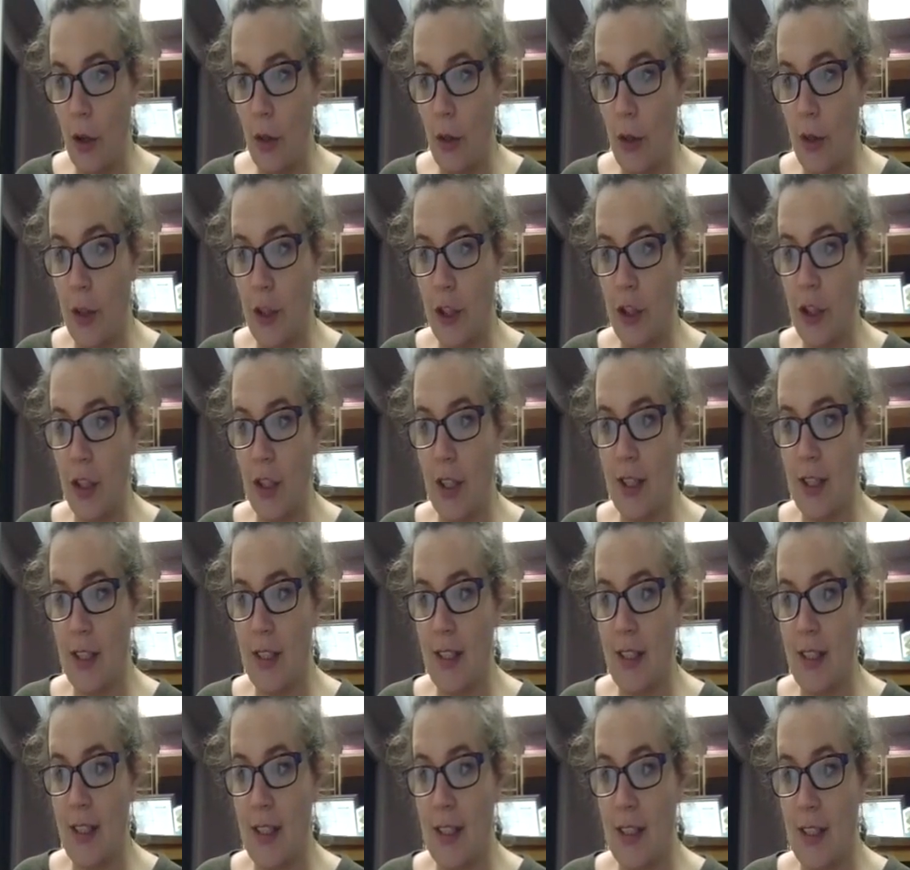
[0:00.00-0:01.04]
the
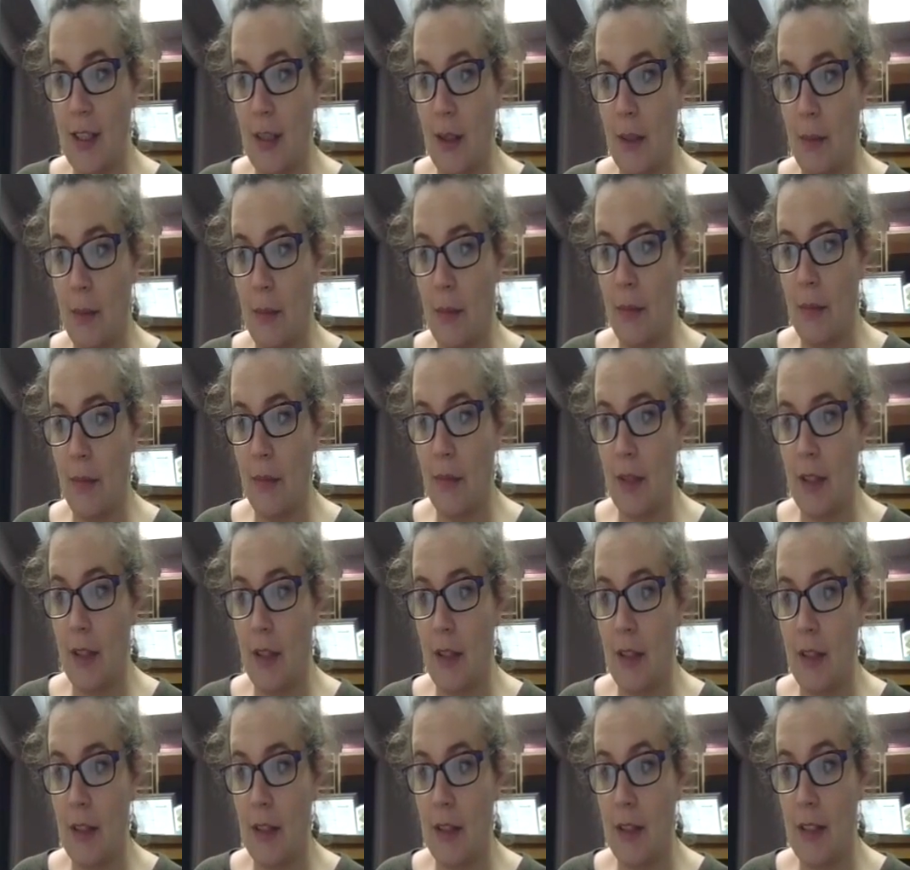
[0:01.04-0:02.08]
justice system
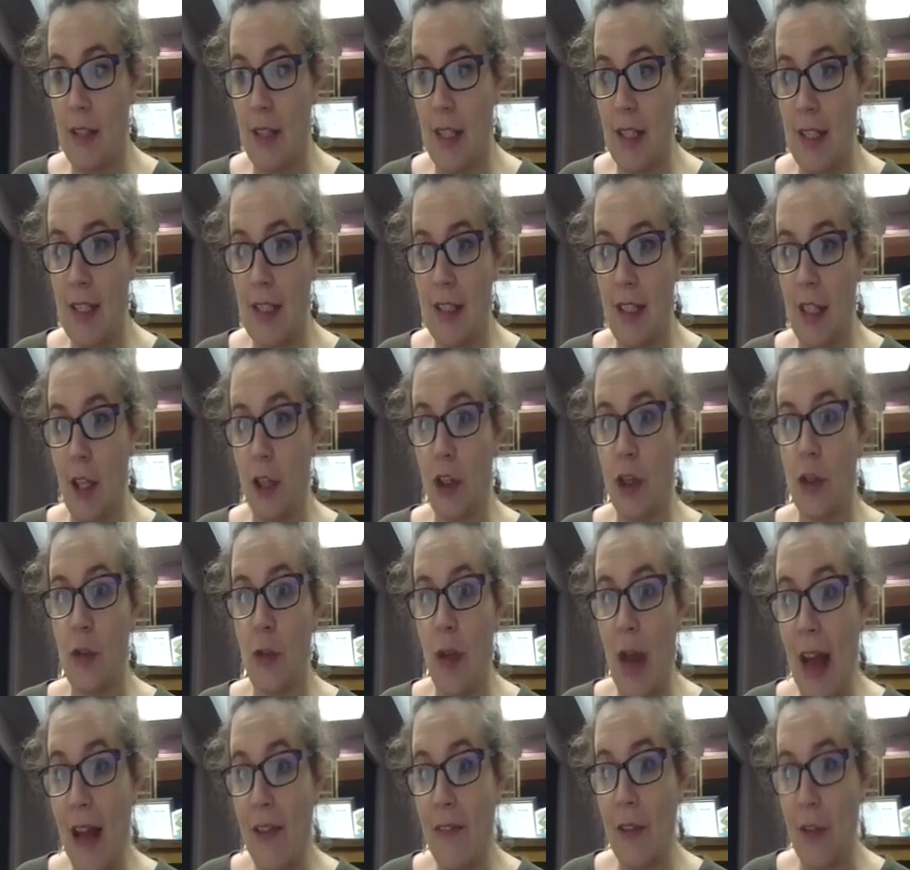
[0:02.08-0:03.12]
sees a
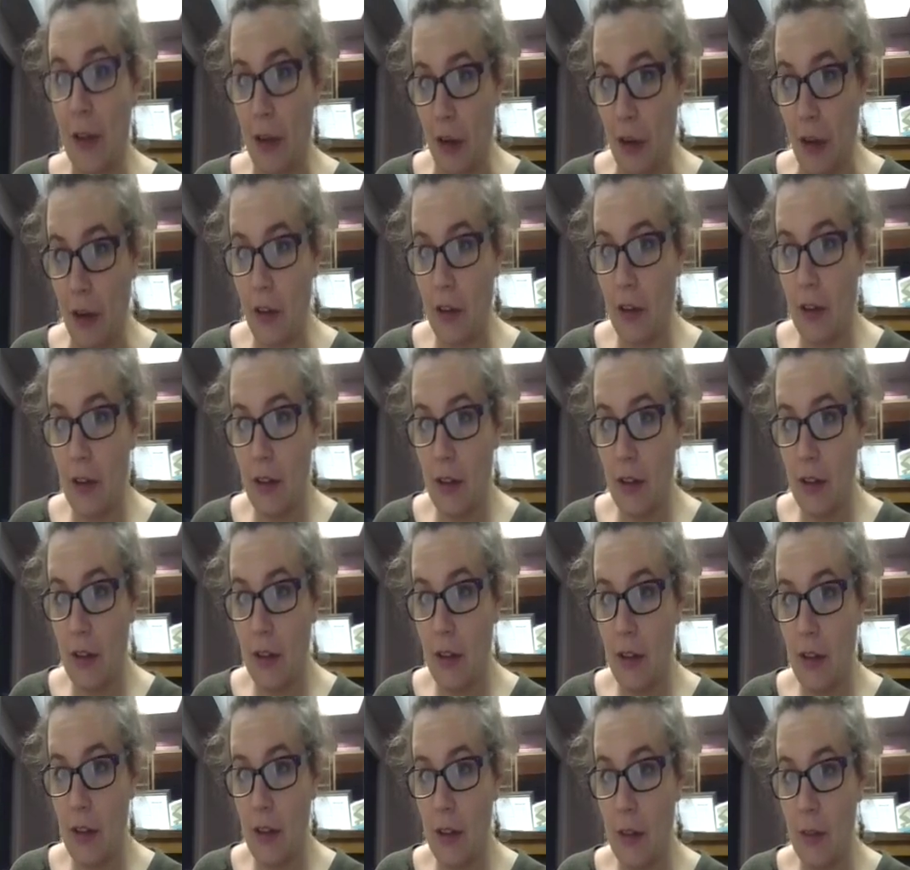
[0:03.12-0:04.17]
trafficker,
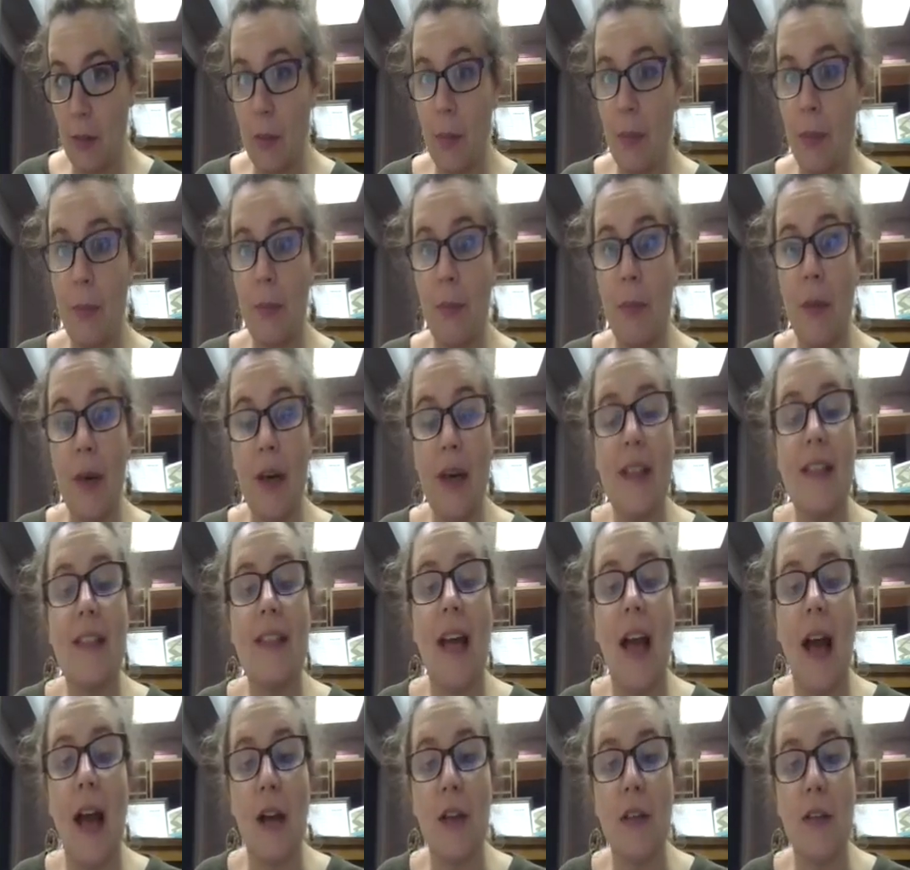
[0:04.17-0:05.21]
but it's
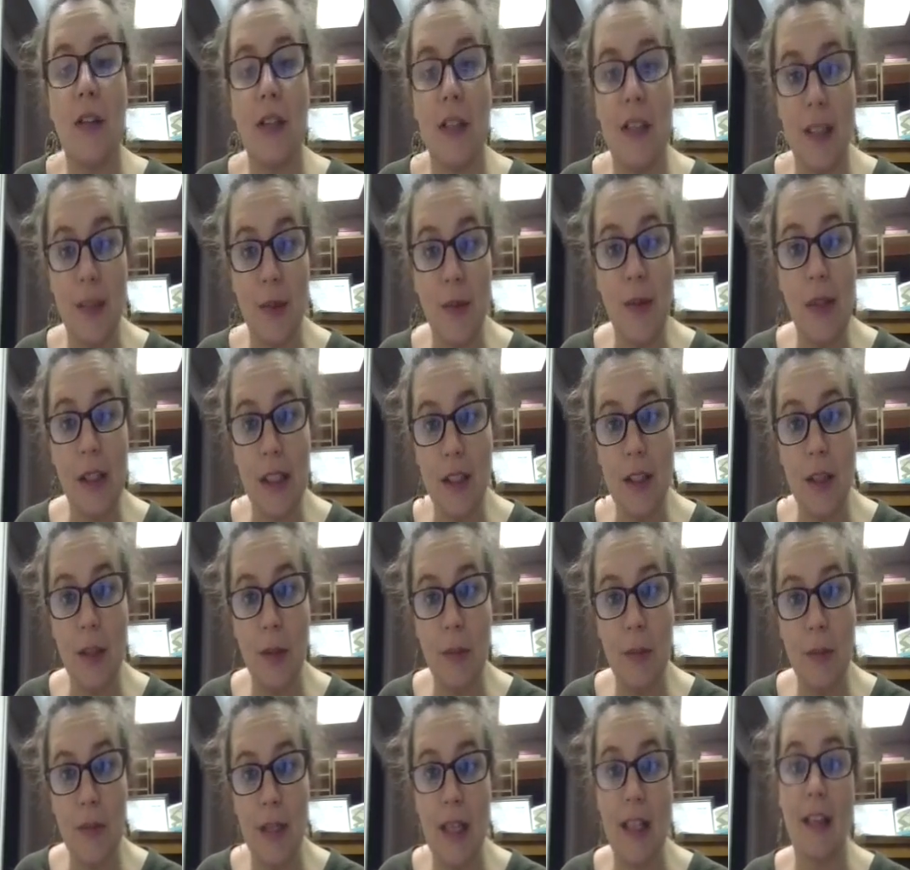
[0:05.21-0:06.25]
actually a
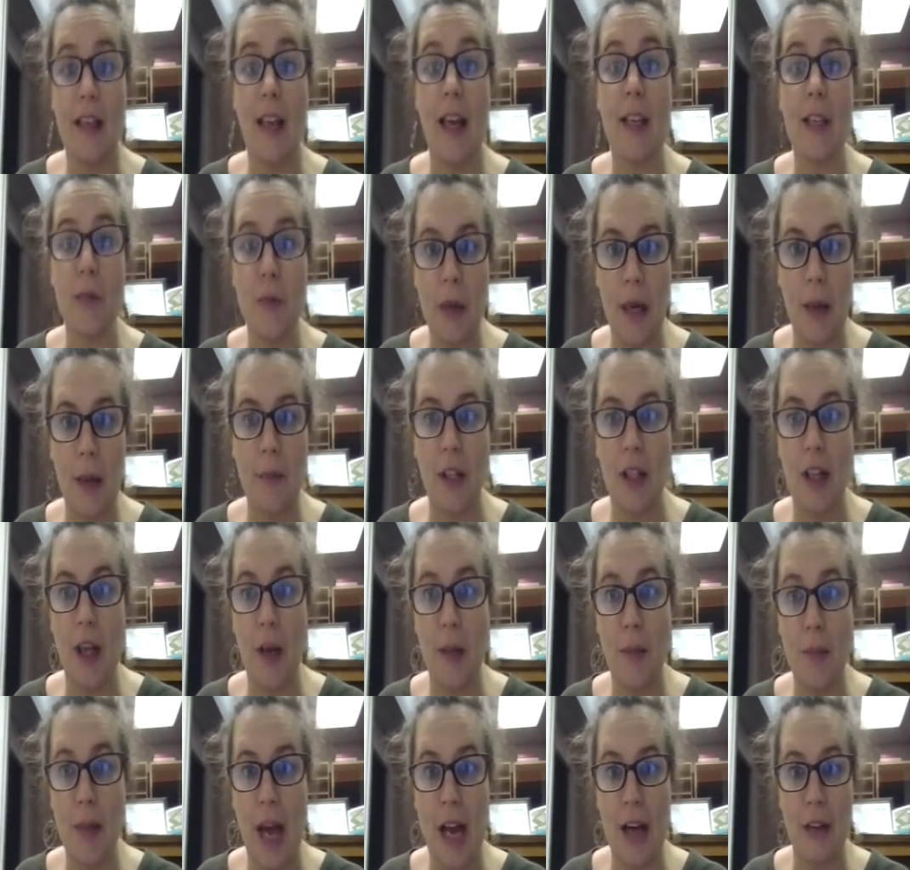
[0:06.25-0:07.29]
victim. And that's what I'm going to
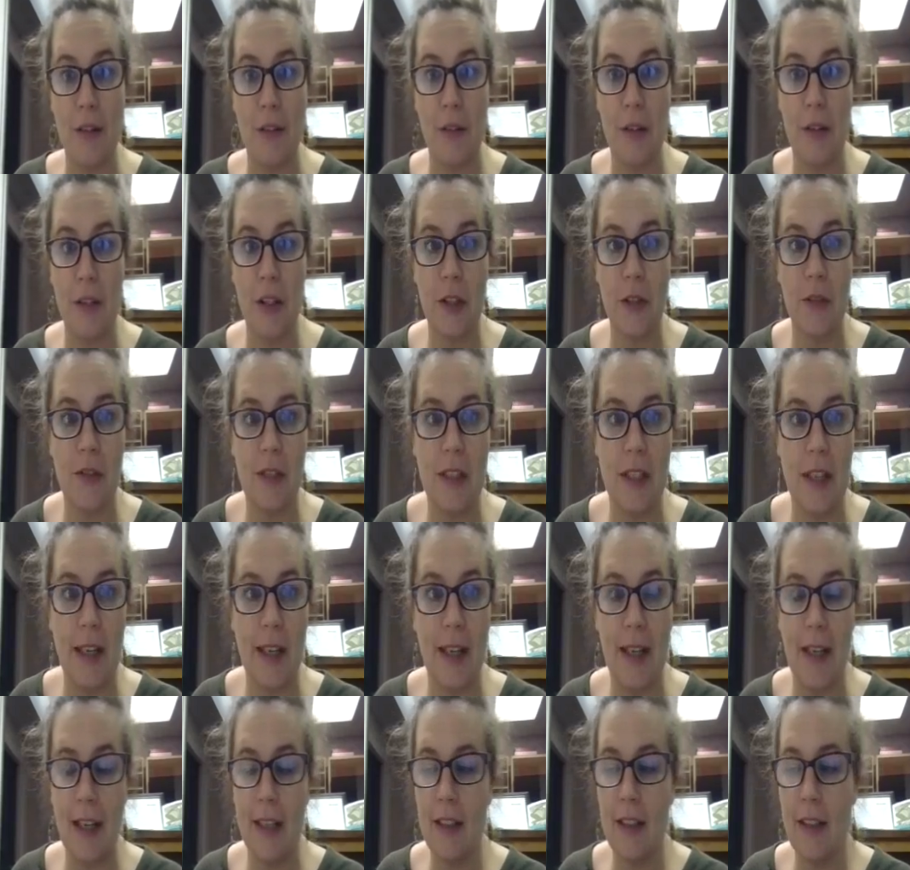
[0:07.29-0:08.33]
unpack for you
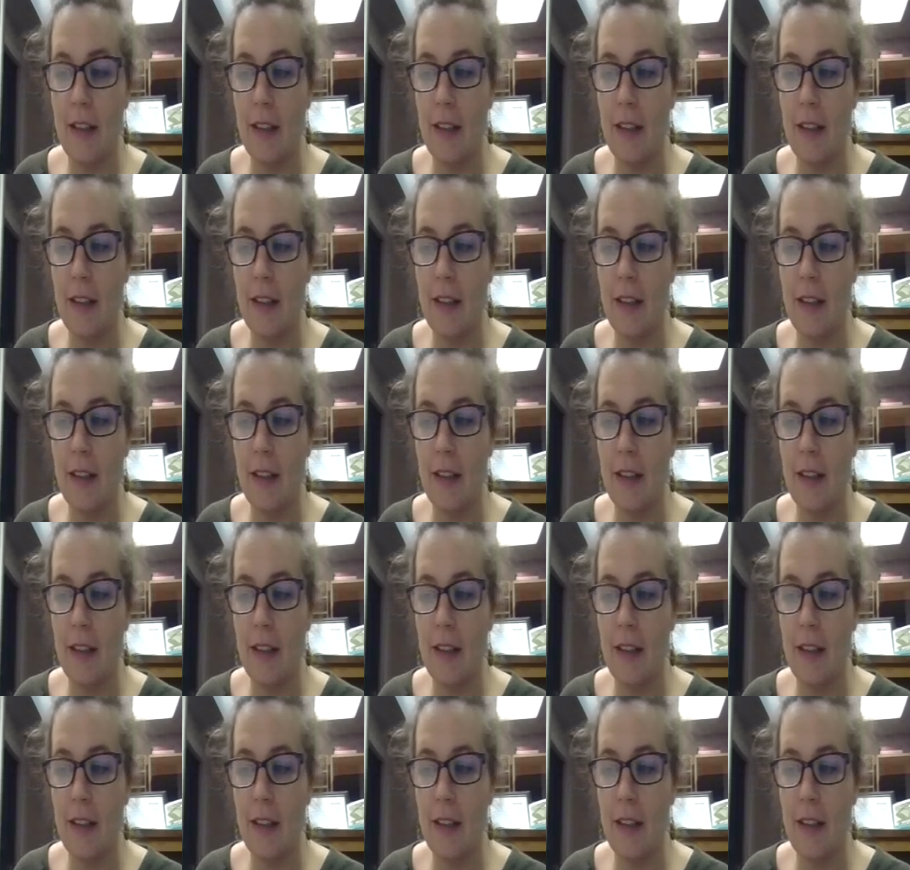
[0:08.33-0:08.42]
today.